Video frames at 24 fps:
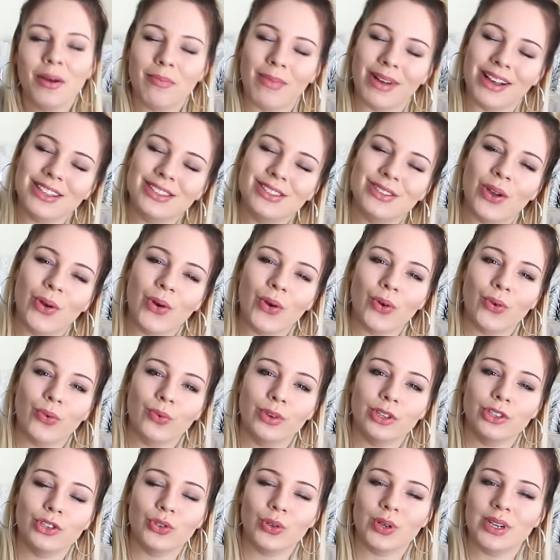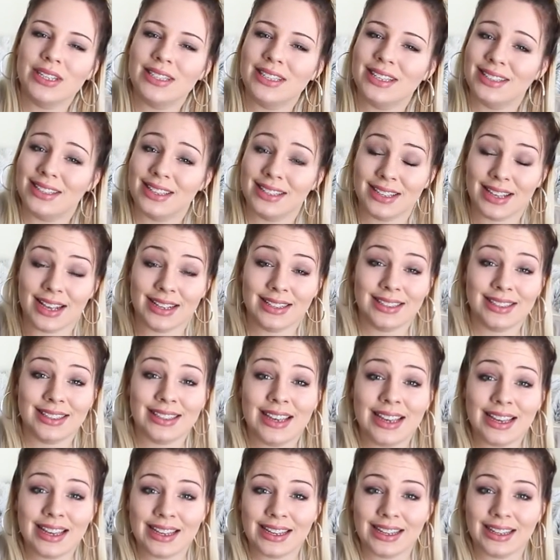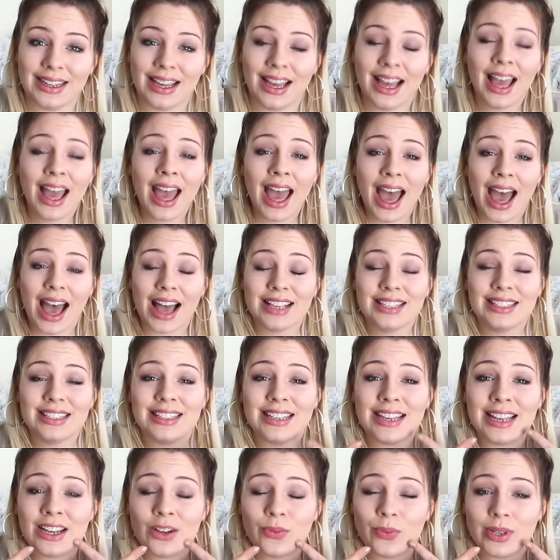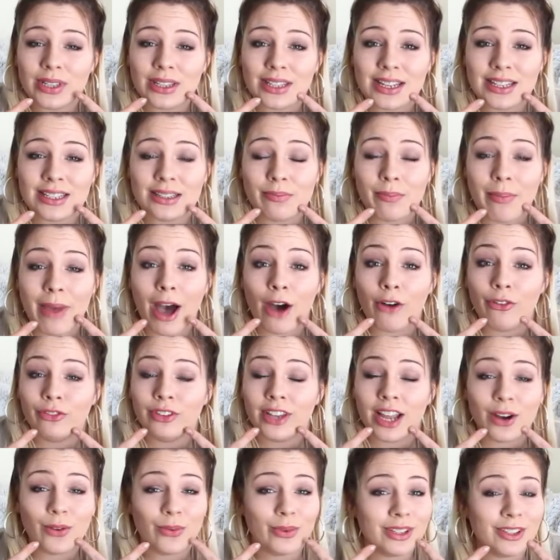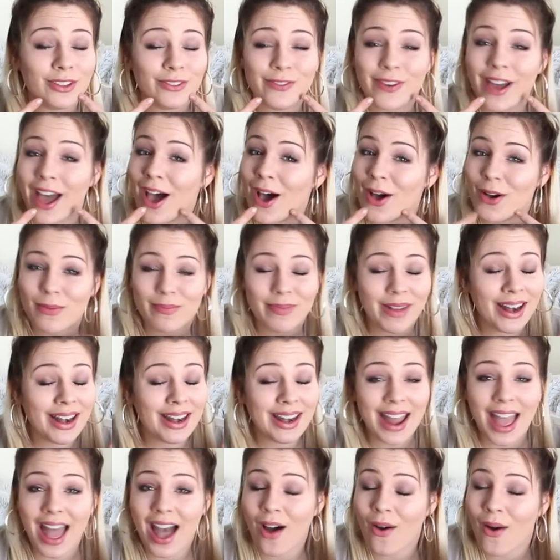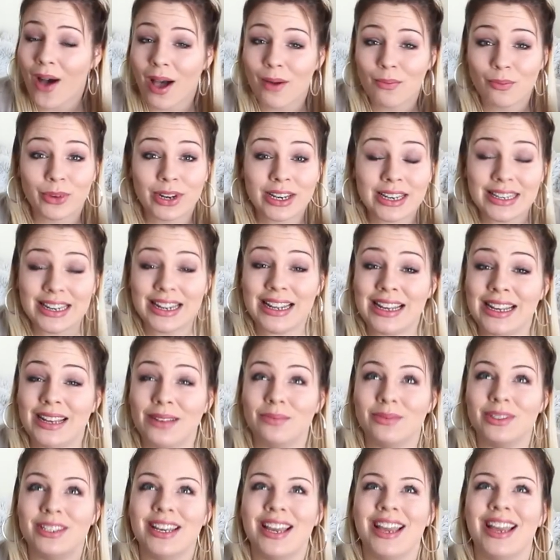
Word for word: My soul rejoices as I sing. I sing with this mouth that was foul, but now I'm redeemed.